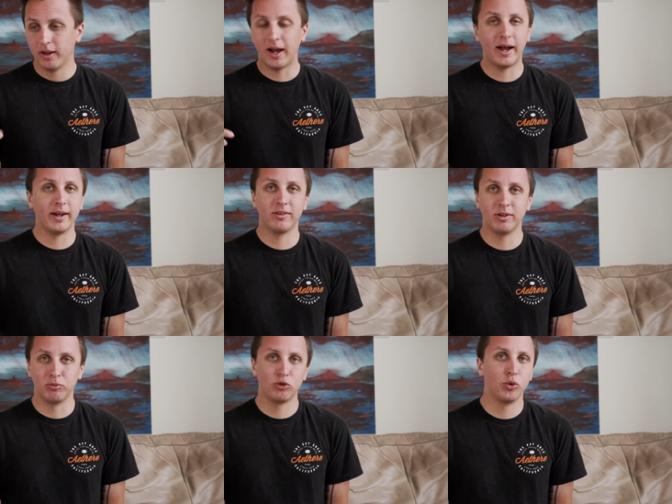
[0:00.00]
High
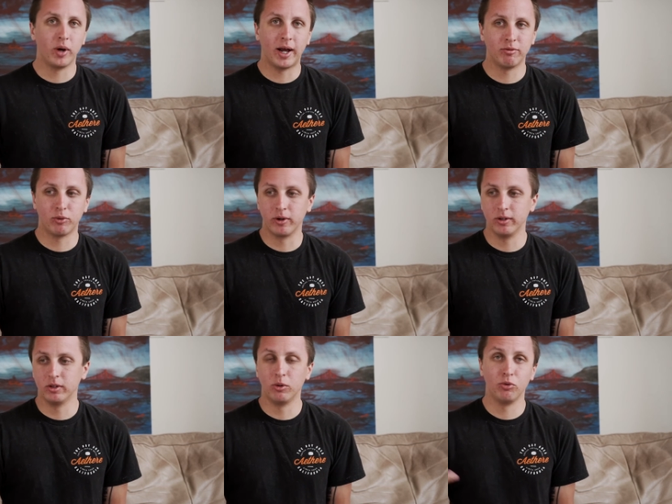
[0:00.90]
seems too high for
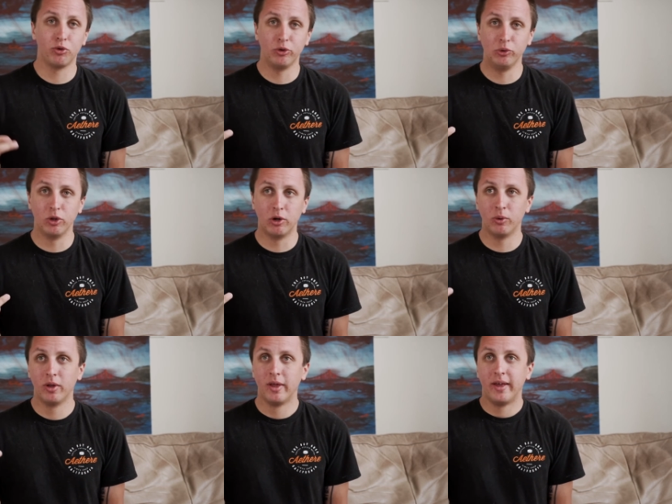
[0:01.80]
it, low is too
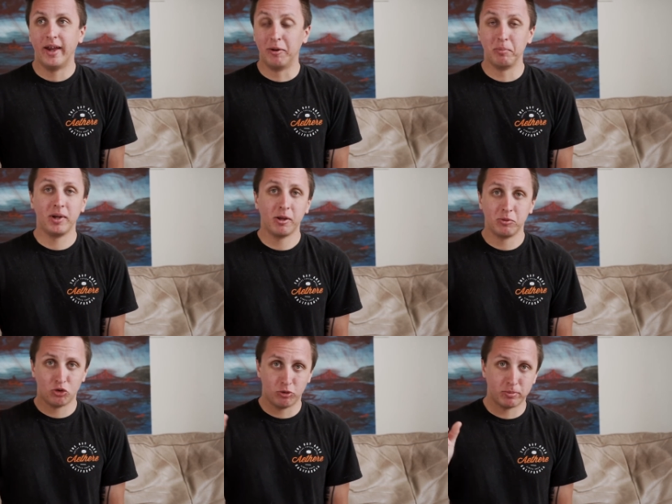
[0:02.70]
low, and medium
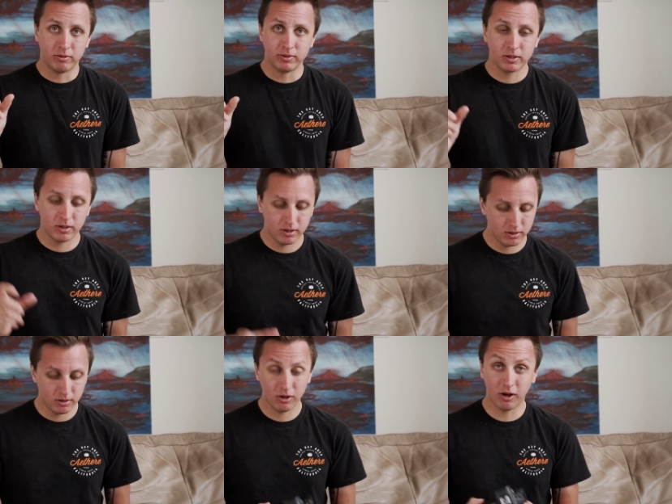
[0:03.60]
is just perfect.
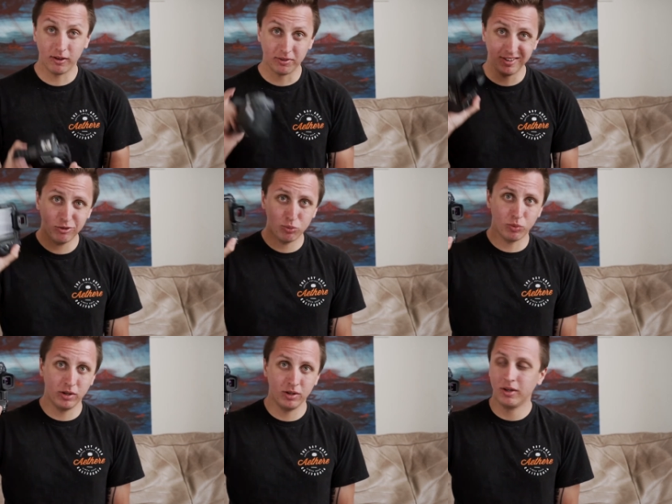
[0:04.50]
On this
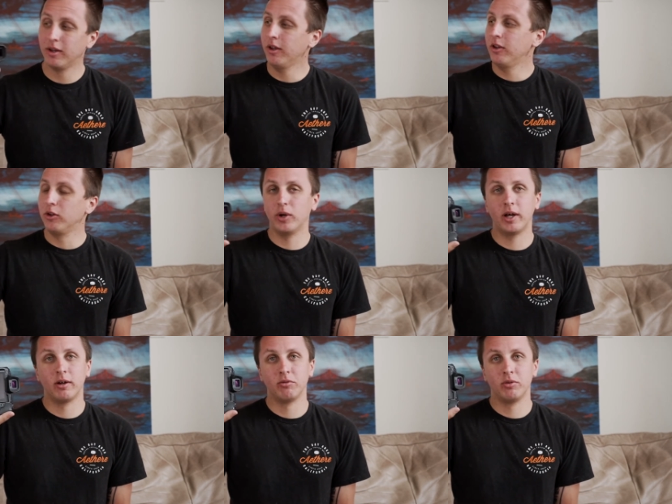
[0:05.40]
one, you
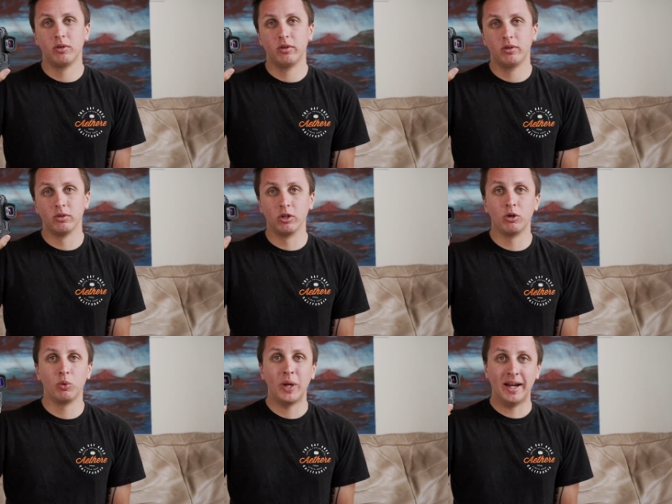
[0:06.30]
have
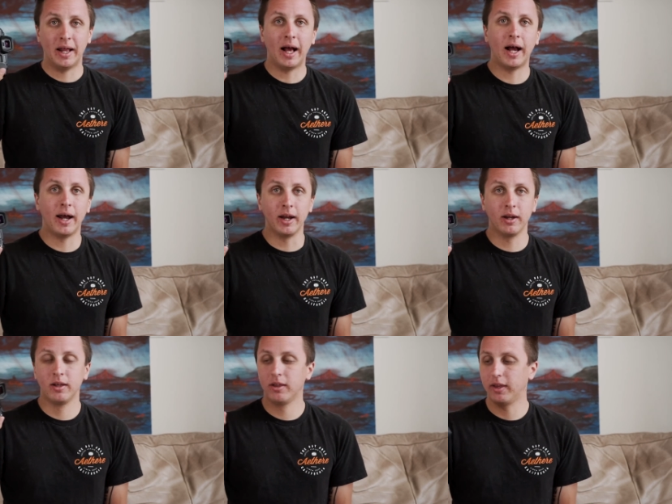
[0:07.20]
low and high,
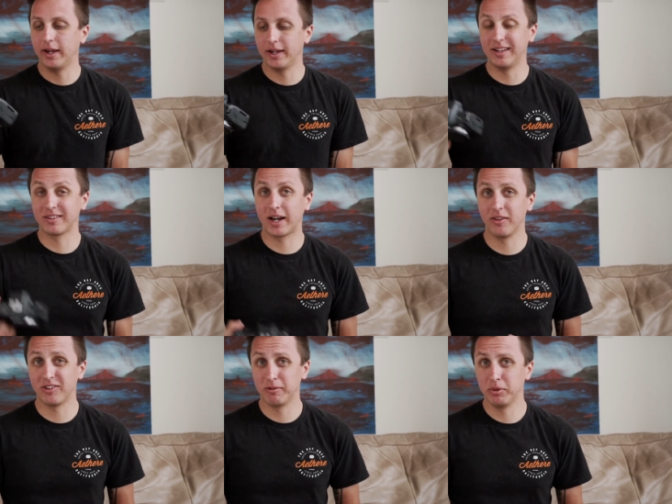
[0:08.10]
and it's kind
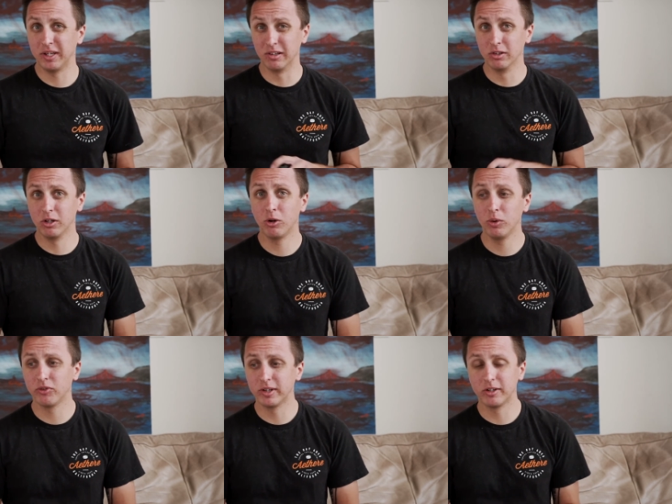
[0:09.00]
of the same thing.
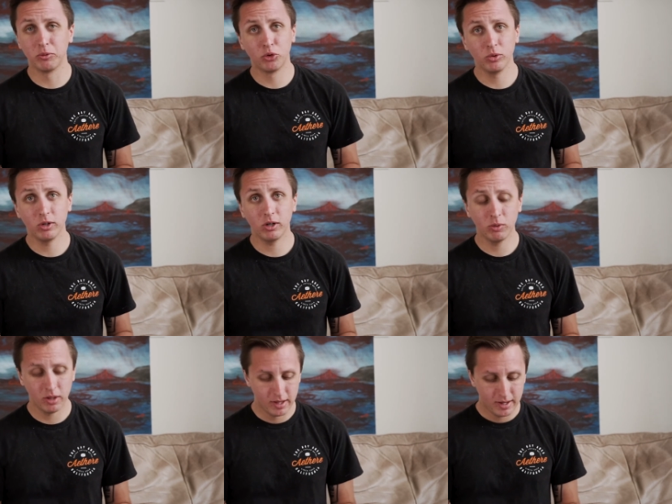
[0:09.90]
Low is a little too low,